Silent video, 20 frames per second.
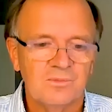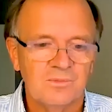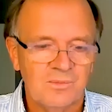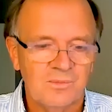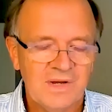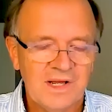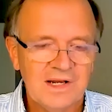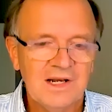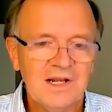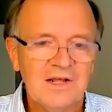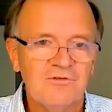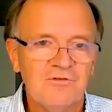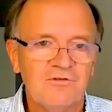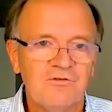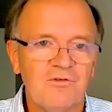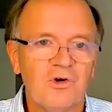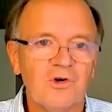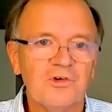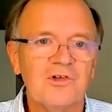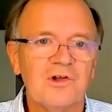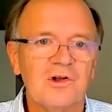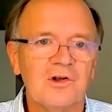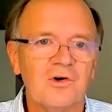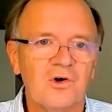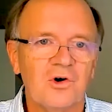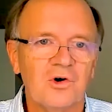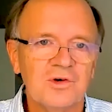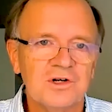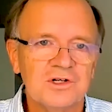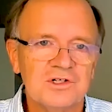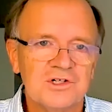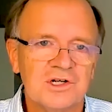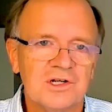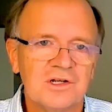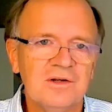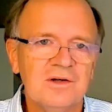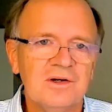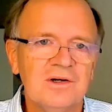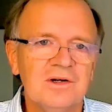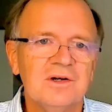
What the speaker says: mainly fossil origin,